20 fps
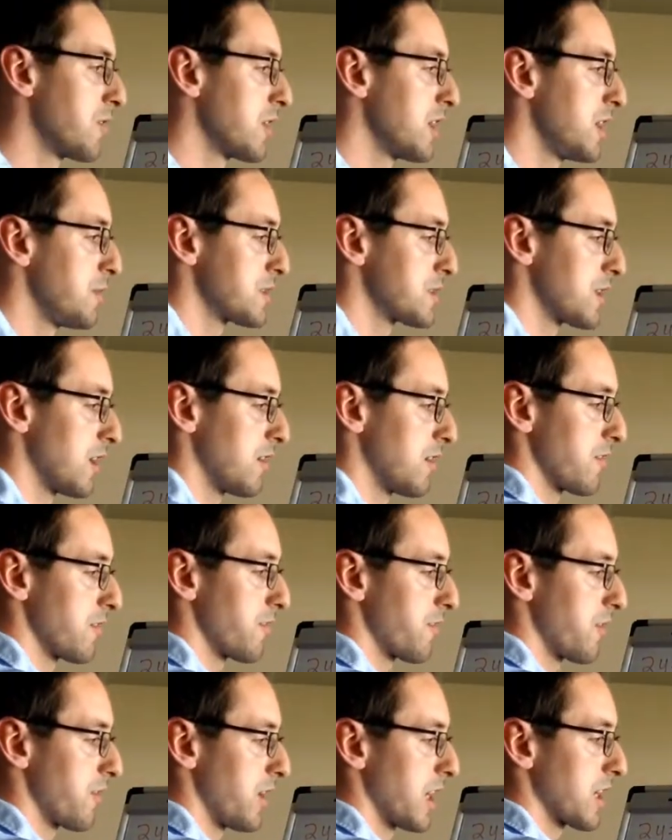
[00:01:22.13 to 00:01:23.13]
we keep solving
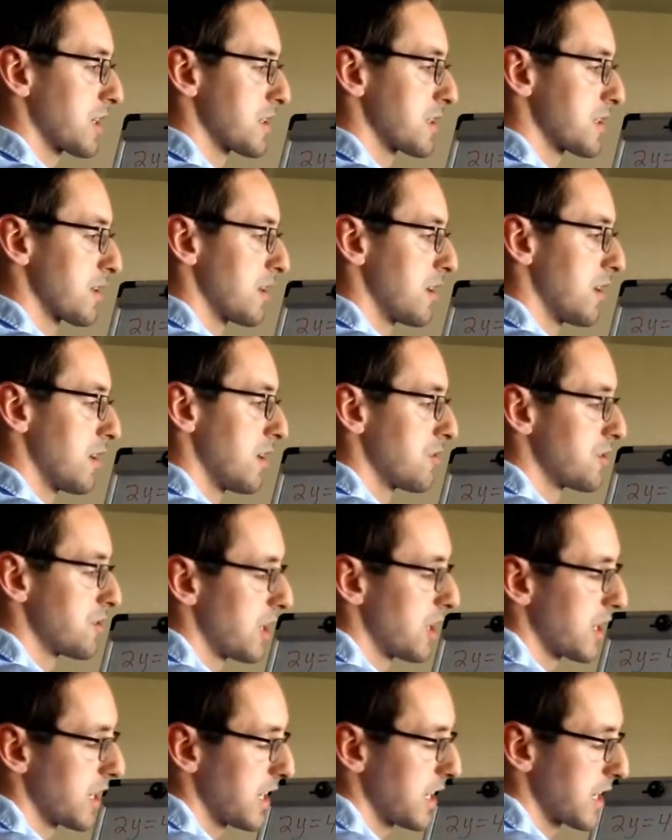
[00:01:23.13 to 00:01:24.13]
for x. I'm
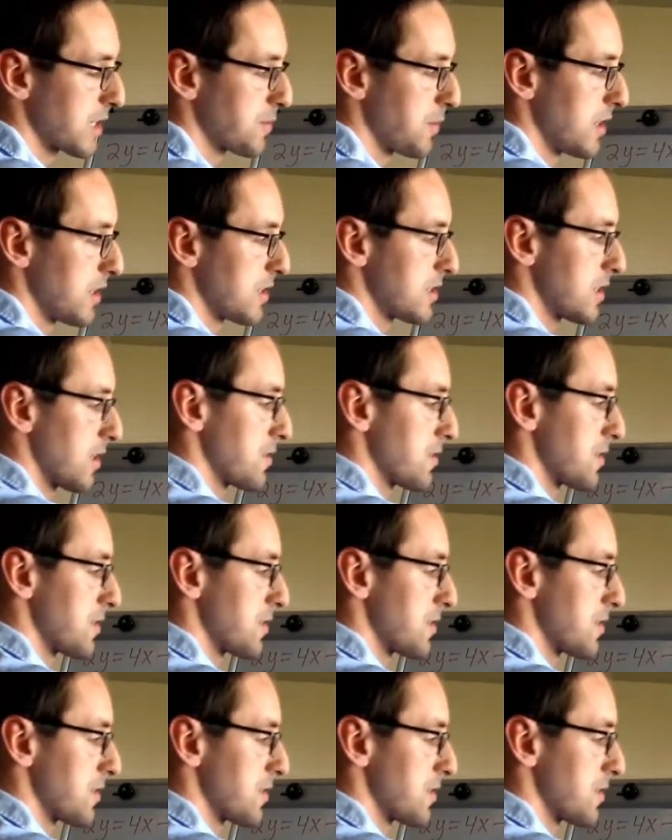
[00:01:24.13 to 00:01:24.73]
trying to get x by itself,